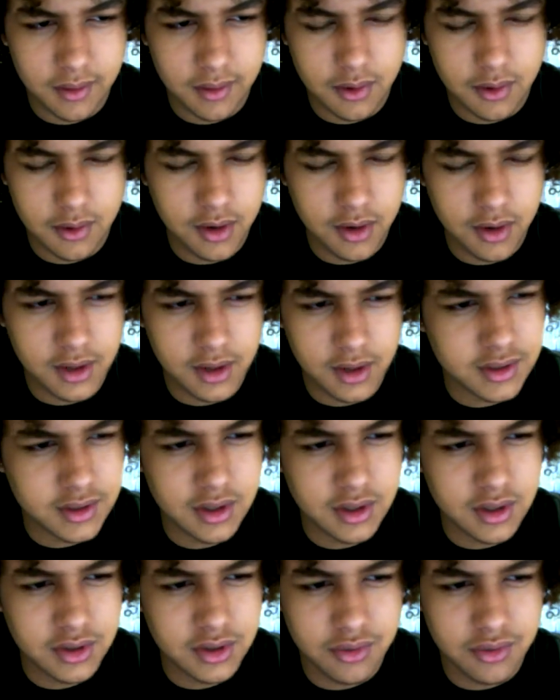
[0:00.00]
Creon has
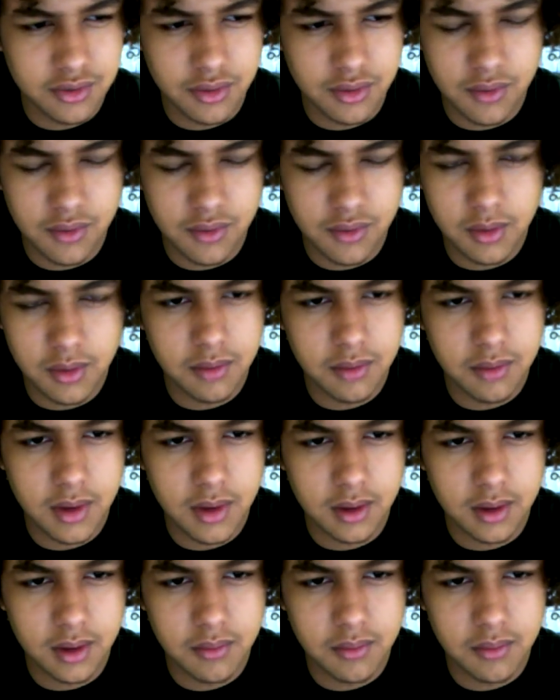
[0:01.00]
an issue with women back,